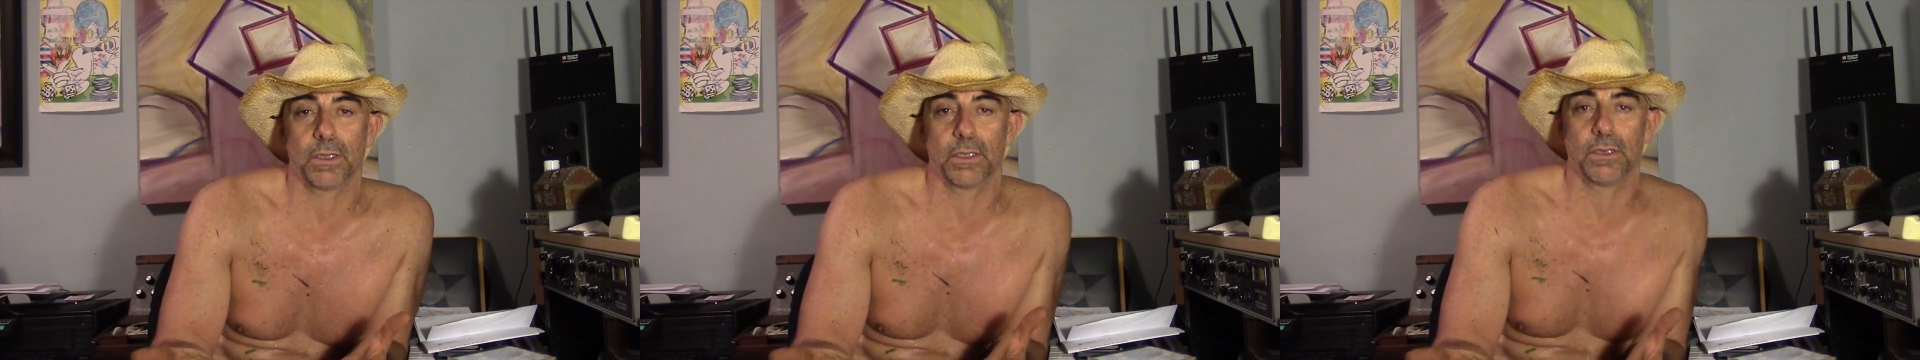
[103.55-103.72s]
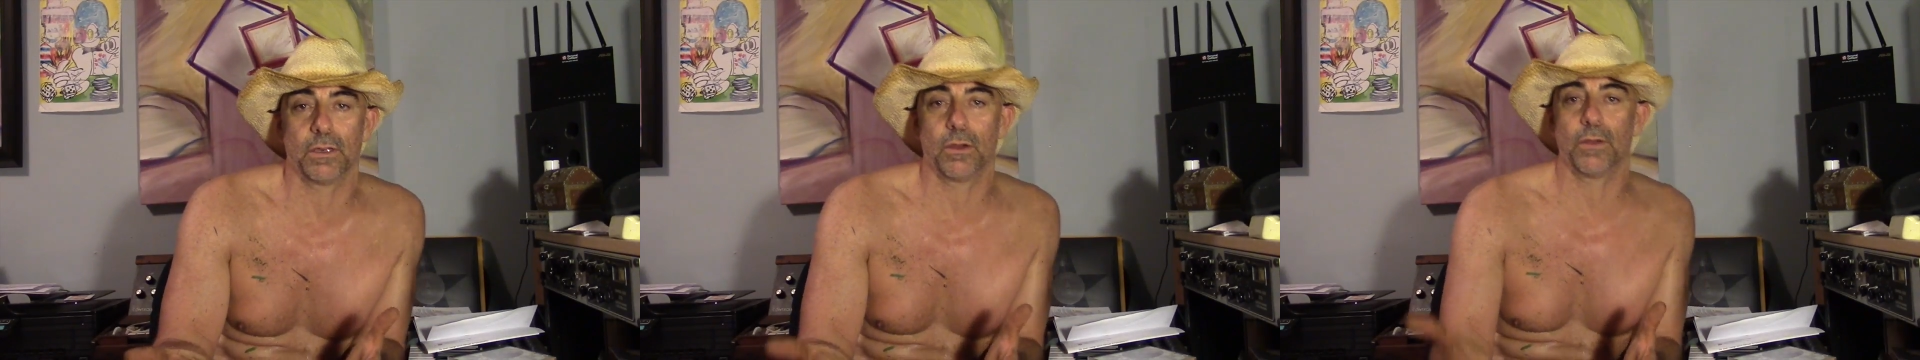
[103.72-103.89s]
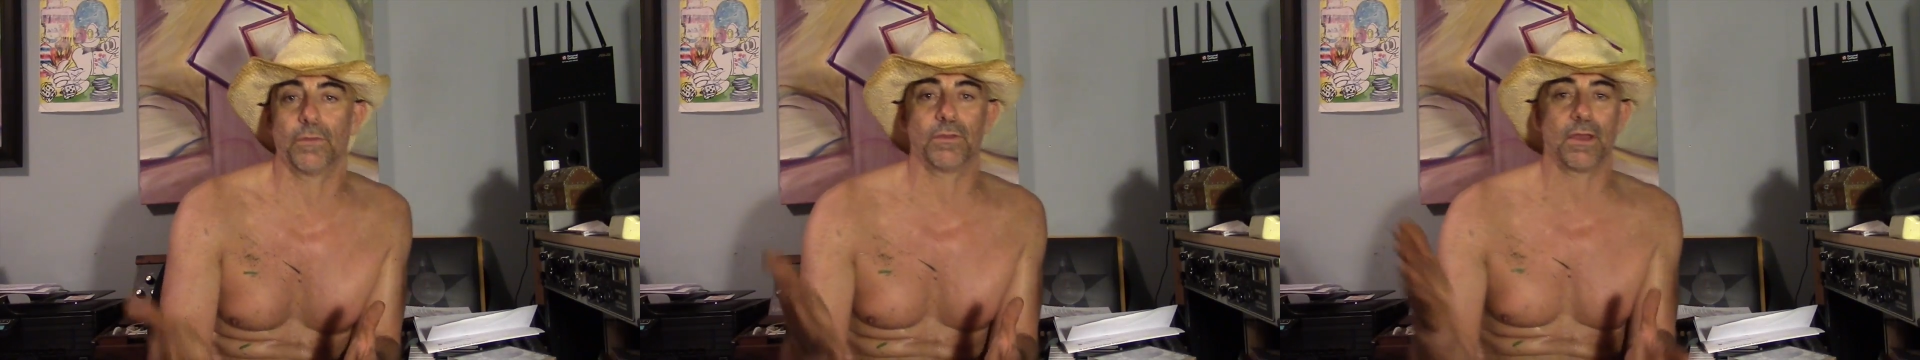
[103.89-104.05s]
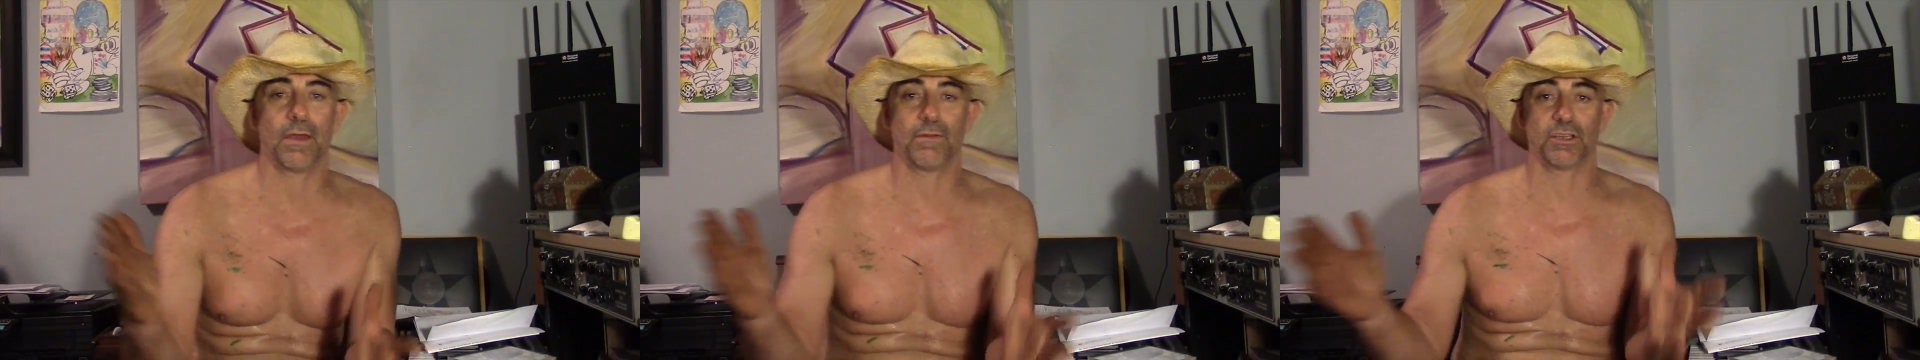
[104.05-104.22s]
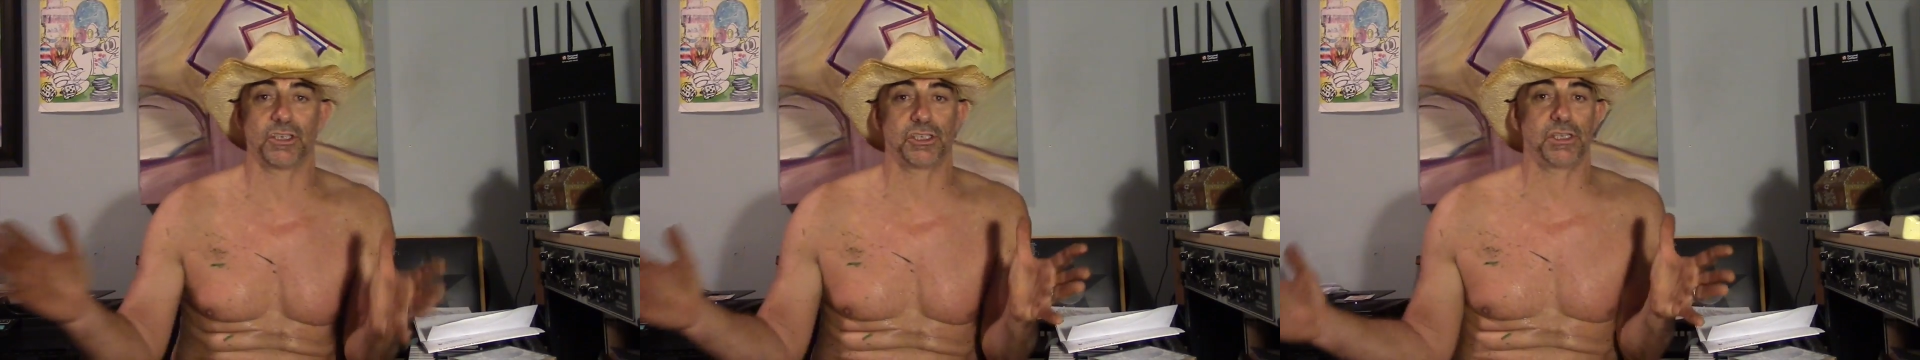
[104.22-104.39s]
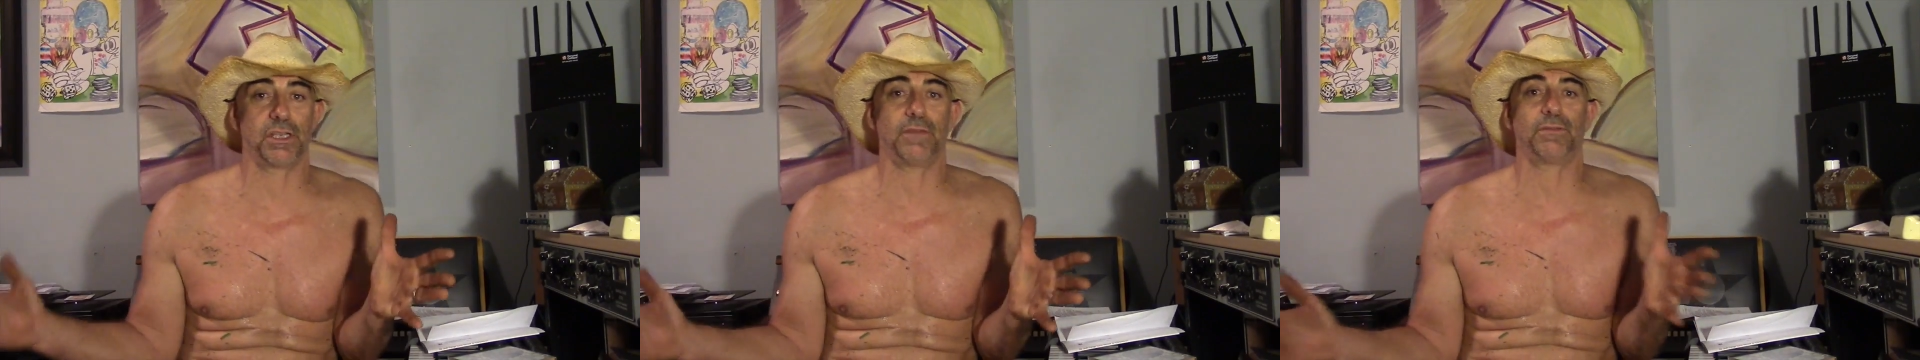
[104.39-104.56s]
you know, if you have a
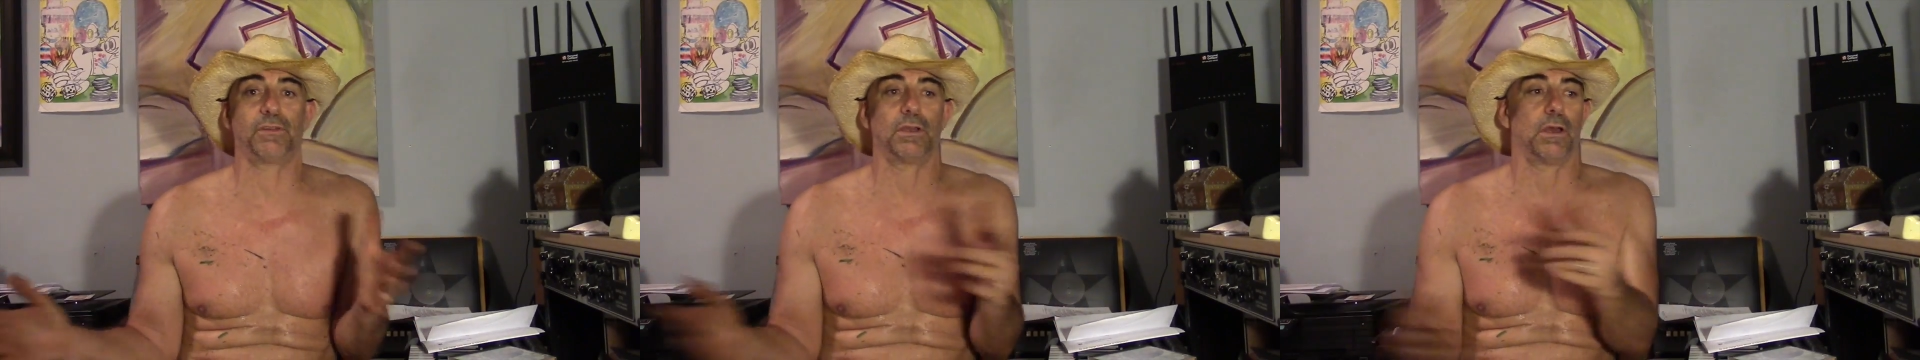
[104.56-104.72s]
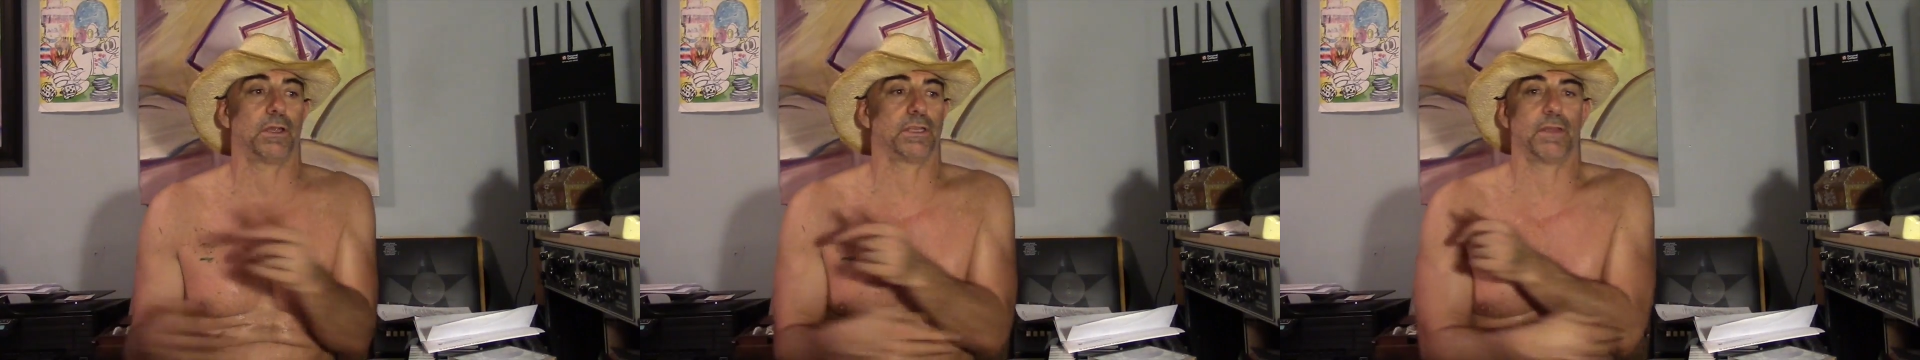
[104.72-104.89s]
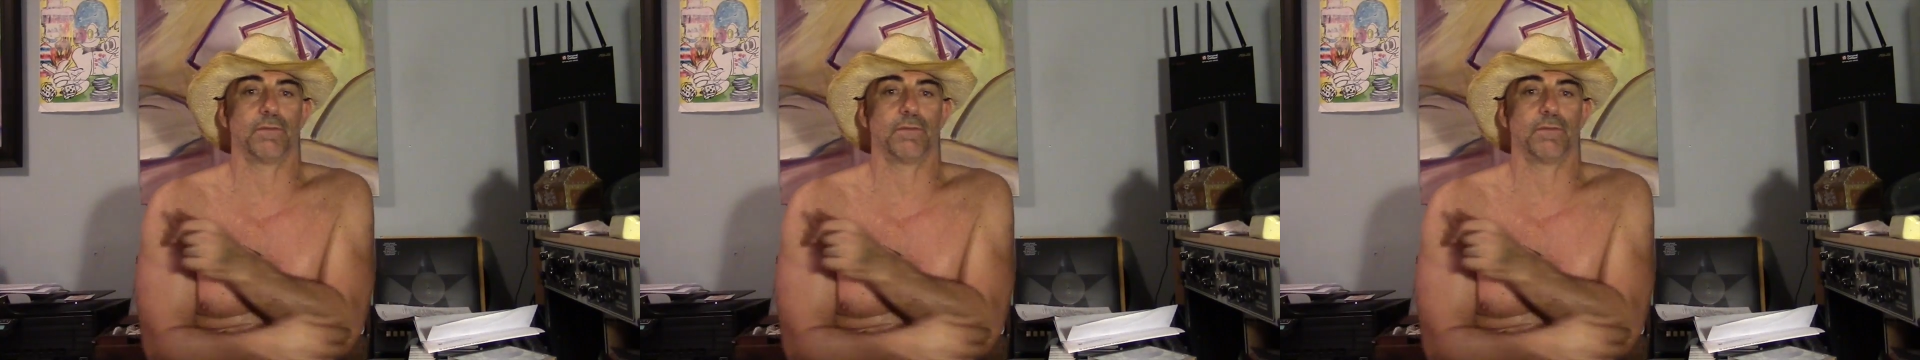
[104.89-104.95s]
shift on,